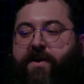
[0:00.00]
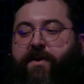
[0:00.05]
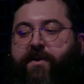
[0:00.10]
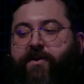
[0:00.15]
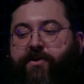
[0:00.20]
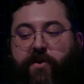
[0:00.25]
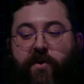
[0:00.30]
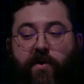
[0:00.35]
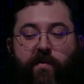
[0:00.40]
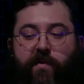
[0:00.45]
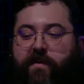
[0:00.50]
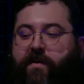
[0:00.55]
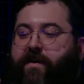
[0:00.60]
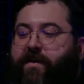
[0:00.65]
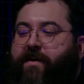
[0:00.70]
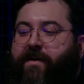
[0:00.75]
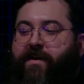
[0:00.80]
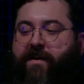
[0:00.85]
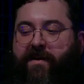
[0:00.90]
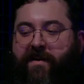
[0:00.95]
So
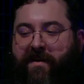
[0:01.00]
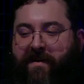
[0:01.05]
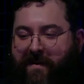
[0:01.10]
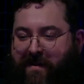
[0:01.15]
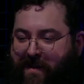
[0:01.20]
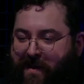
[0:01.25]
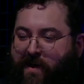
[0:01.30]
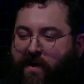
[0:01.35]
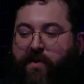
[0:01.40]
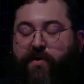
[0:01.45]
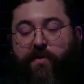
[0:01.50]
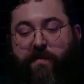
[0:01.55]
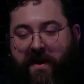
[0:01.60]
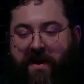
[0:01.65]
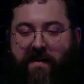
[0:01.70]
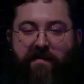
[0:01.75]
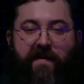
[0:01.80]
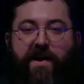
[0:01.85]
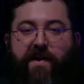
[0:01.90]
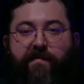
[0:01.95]
to
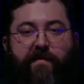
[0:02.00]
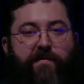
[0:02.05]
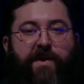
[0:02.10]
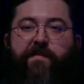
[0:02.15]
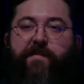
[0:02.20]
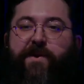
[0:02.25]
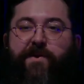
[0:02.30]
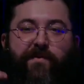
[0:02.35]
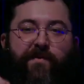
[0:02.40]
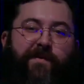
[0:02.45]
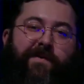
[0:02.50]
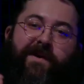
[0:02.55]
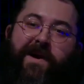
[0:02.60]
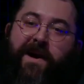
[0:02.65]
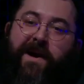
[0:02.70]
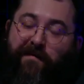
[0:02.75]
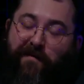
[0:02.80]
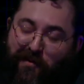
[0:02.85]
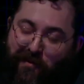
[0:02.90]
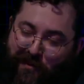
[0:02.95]
verify a phone number, you
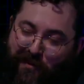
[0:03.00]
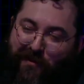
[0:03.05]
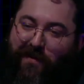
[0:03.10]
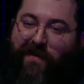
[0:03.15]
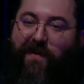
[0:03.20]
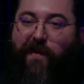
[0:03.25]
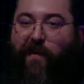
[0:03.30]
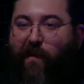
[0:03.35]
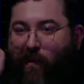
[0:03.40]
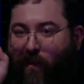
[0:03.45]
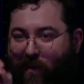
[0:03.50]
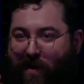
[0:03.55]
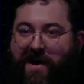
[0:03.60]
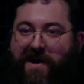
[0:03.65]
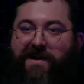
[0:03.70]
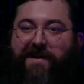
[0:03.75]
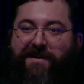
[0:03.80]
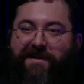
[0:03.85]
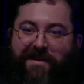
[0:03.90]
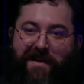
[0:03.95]
have to do
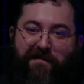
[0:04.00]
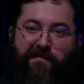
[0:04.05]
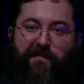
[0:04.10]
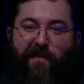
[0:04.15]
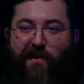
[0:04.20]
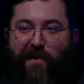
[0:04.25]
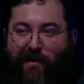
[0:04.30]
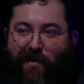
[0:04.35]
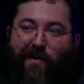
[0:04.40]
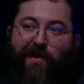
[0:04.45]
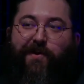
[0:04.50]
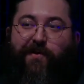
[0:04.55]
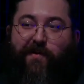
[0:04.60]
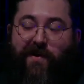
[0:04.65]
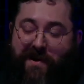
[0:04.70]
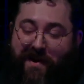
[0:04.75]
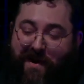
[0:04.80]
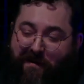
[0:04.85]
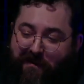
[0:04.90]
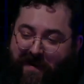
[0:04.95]
one simple call to
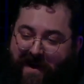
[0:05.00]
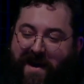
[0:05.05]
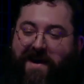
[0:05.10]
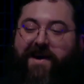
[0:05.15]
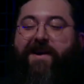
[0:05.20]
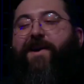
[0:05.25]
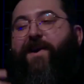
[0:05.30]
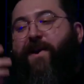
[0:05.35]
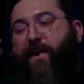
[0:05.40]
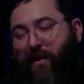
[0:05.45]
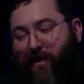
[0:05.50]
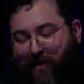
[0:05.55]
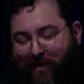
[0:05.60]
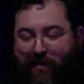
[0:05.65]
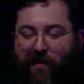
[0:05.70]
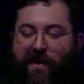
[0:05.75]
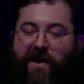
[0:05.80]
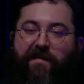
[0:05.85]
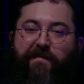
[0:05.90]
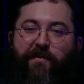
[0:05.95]
an API.
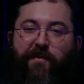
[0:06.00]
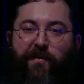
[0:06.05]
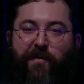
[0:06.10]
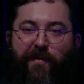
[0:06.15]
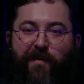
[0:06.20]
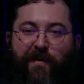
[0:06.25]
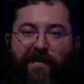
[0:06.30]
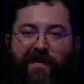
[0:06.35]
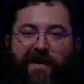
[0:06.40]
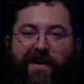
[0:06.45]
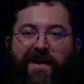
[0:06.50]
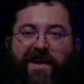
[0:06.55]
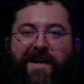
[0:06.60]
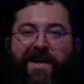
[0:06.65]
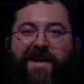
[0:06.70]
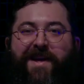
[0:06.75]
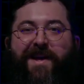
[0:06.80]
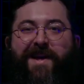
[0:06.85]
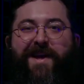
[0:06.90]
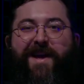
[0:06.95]
You have to
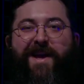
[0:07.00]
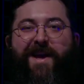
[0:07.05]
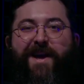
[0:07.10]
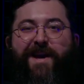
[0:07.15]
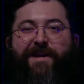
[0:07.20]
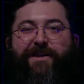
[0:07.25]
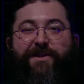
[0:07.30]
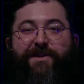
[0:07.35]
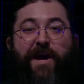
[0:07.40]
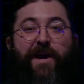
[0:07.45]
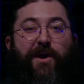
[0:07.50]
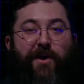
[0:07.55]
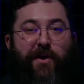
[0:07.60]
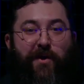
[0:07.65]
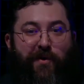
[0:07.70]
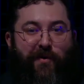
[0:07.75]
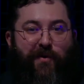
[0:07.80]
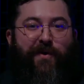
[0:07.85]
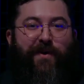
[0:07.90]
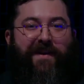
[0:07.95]

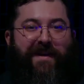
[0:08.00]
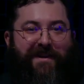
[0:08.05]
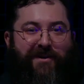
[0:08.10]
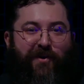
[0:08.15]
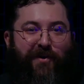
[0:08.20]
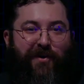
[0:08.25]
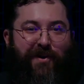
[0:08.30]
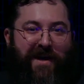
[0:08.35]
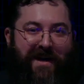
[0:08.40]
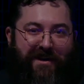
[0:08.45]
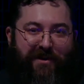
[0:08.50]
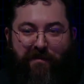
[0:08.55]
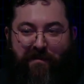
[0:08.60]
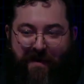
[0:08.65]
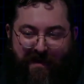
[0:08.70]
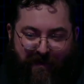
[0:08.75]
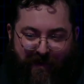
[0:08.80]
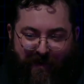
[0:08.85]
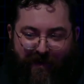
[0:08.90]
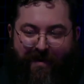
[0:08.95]
secure this connection
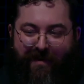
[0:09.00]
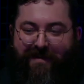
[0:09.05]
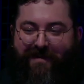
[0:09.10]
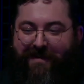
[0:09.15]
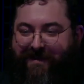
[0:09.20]
before.